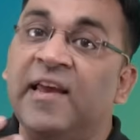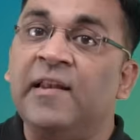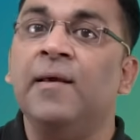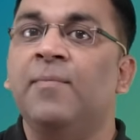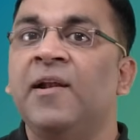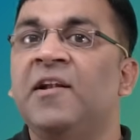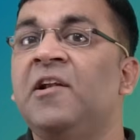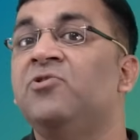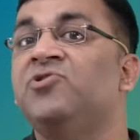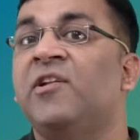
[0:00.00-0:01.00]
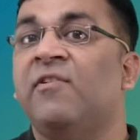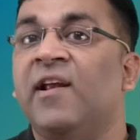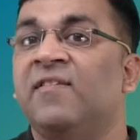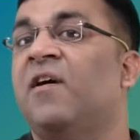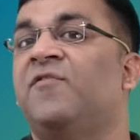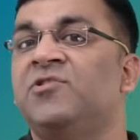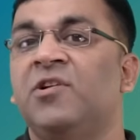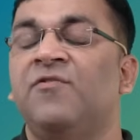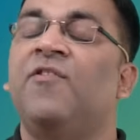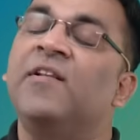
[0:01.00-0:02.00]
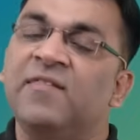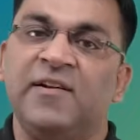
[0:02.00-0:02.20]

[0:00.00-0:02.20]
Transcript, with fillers: inability to generate sufficient funds